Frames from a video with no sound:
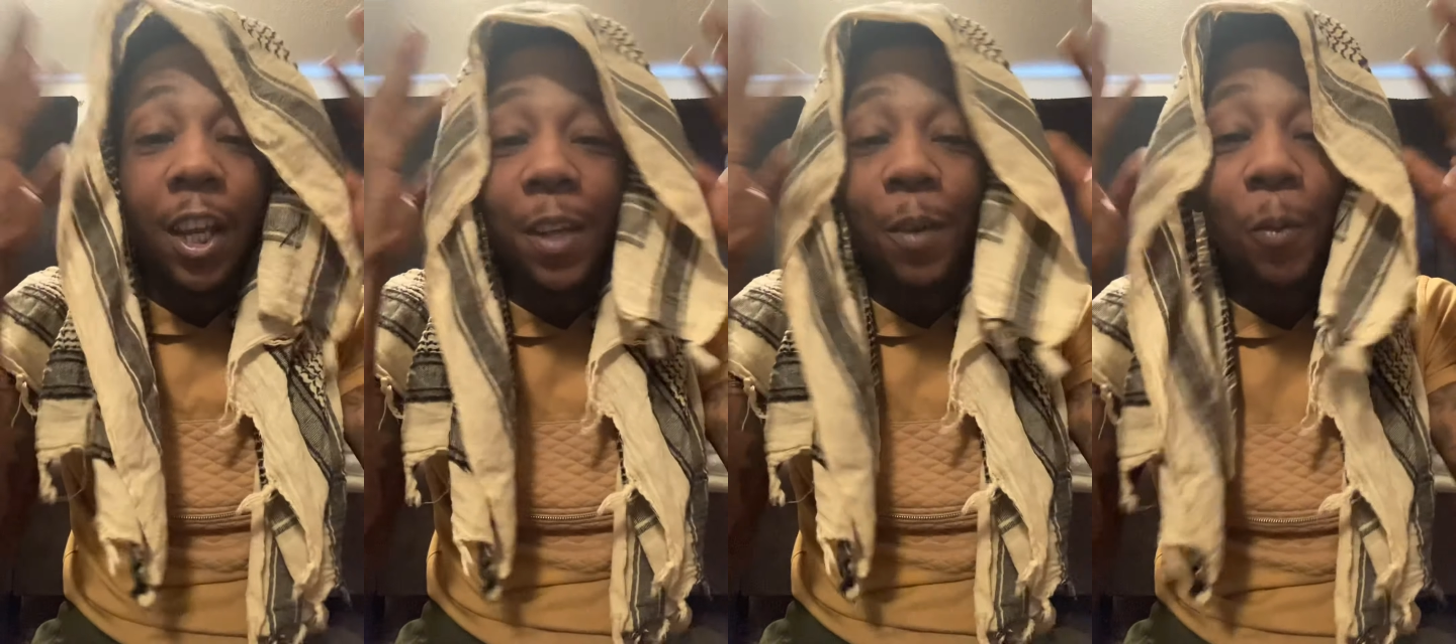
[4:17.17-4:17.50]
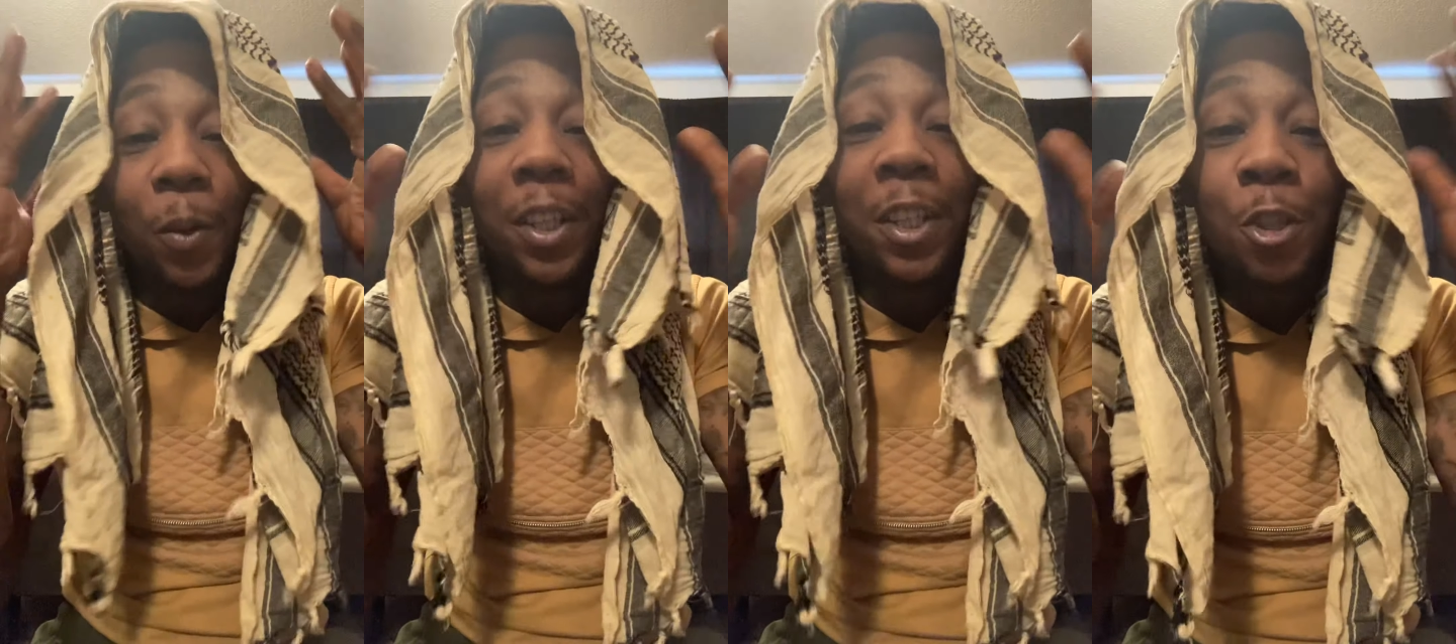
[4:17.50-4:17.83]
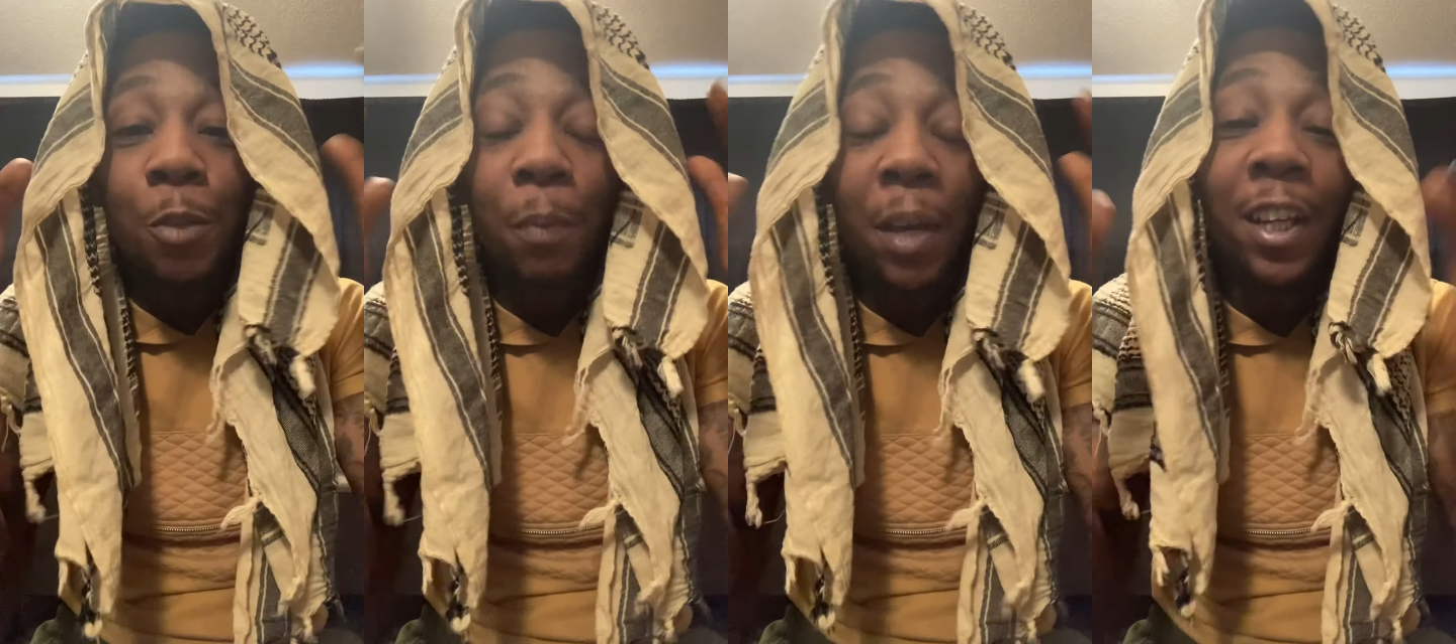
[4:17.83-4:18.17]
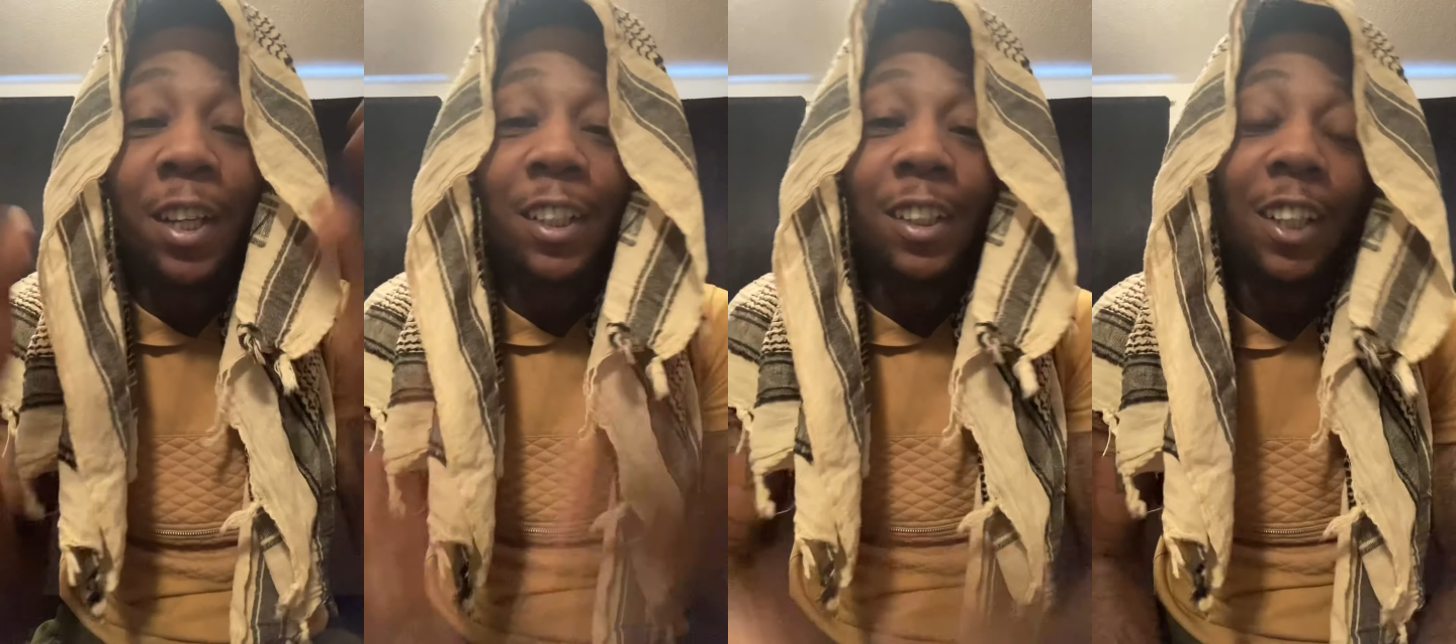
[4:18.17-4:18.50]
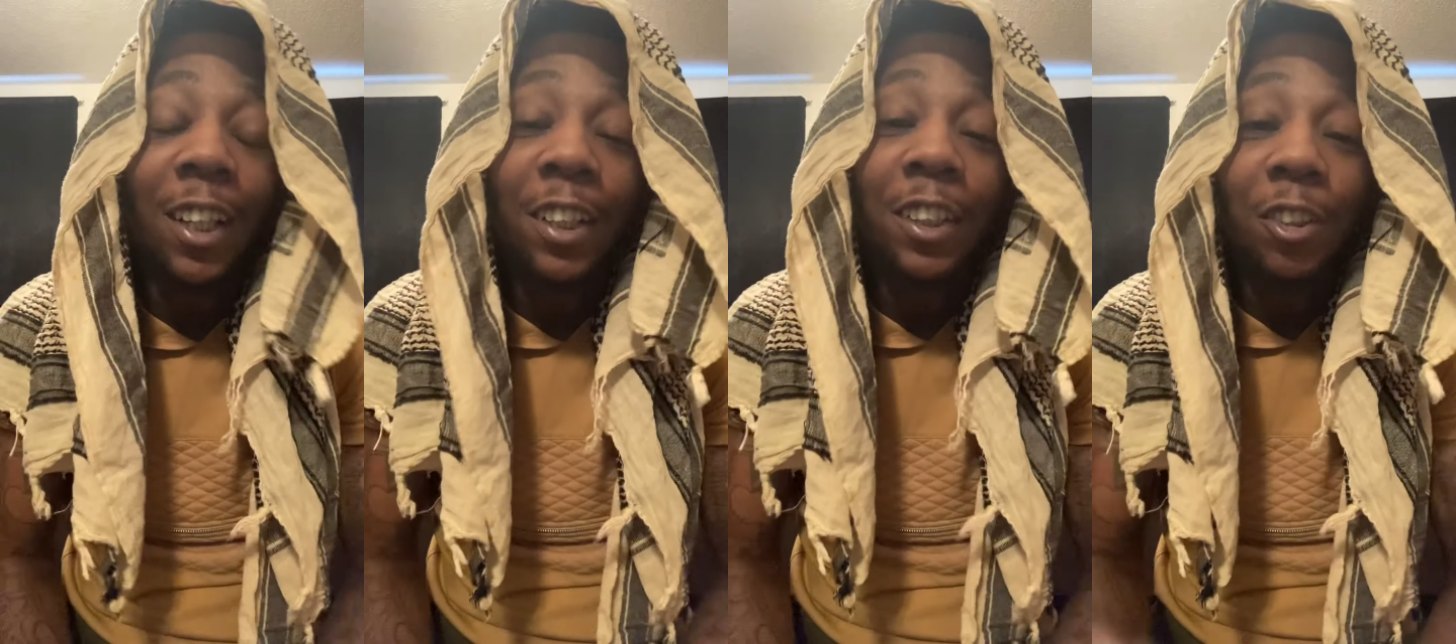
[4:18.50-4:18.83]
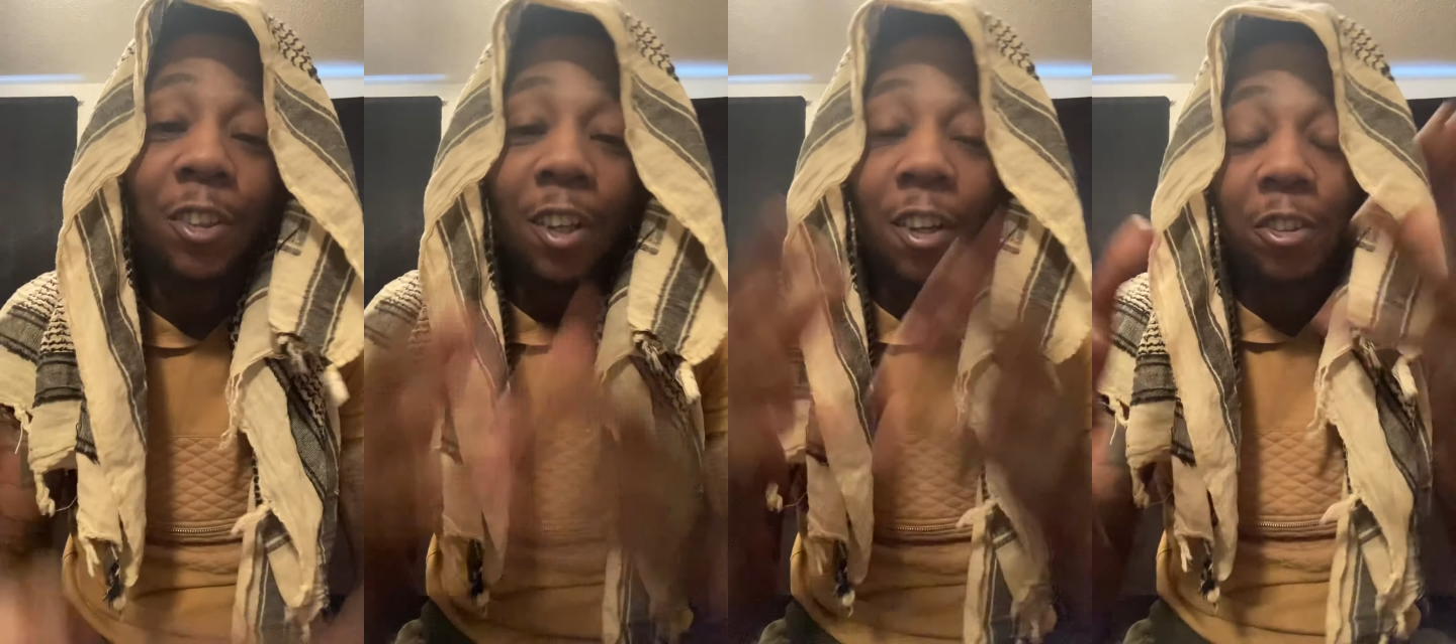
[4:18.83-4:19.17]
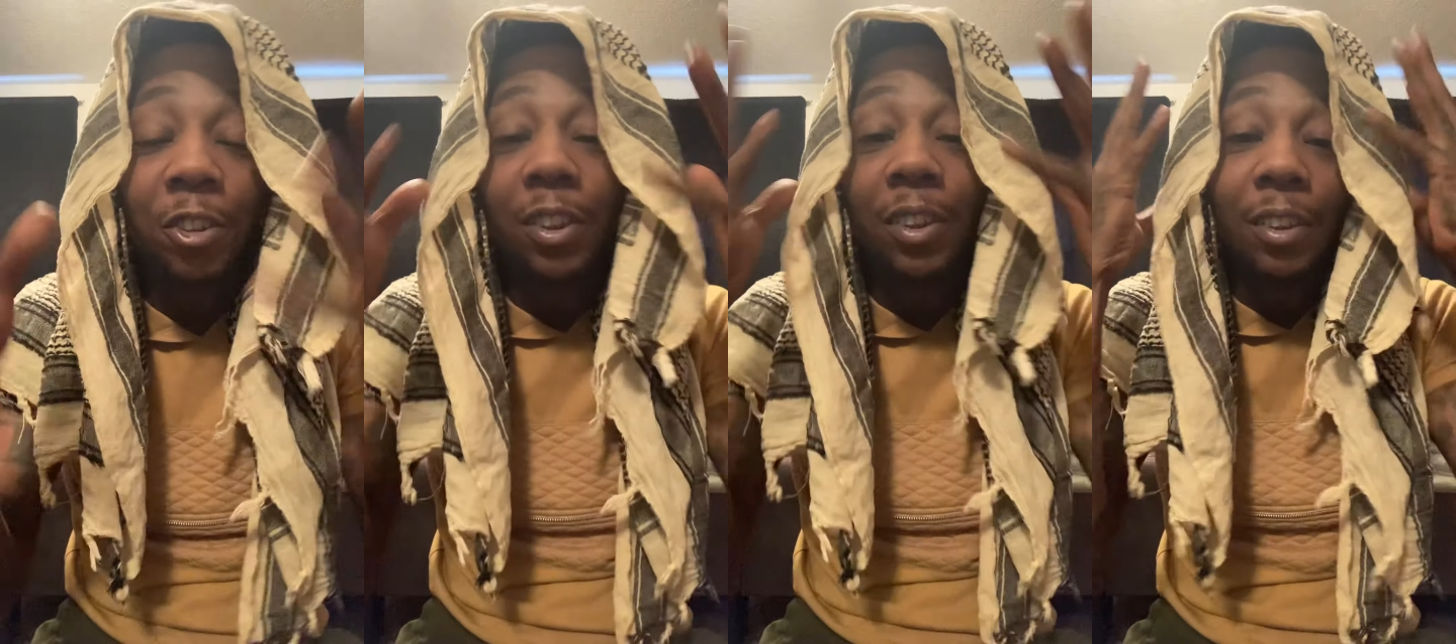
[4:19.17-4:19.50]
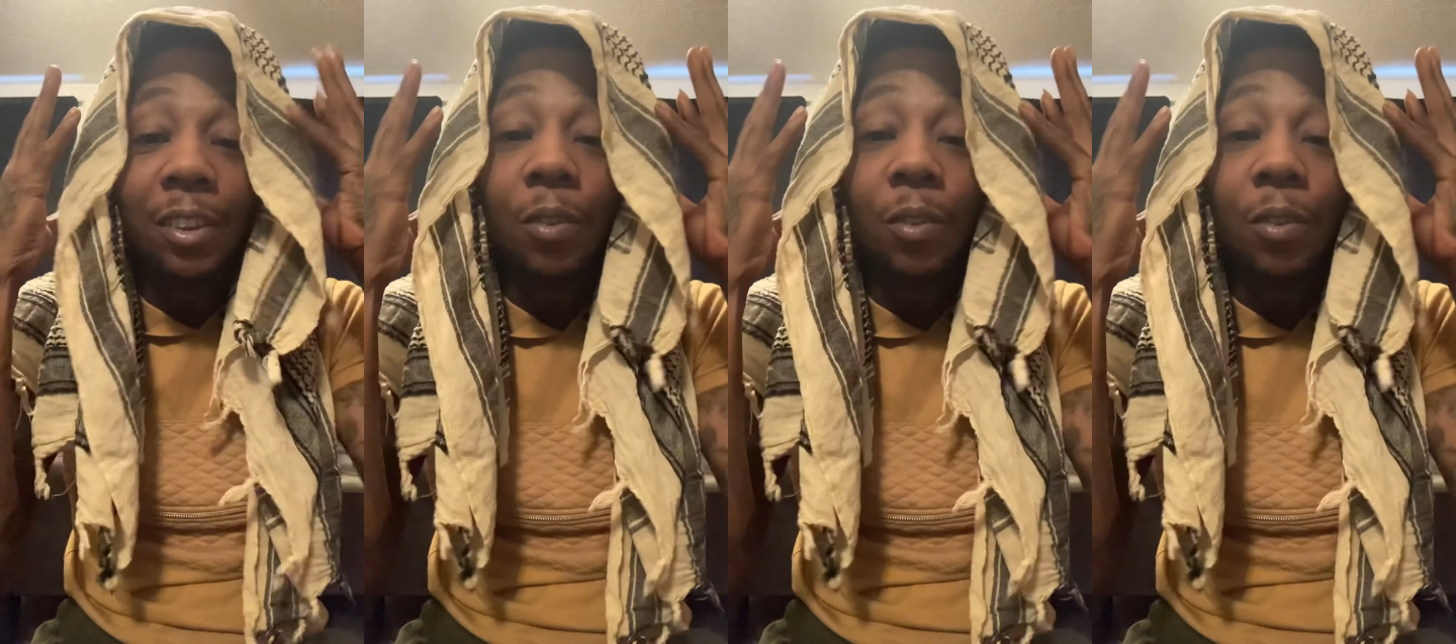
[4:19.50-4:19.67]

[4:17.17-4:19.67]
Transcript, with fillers: it will expand. Like your consciousness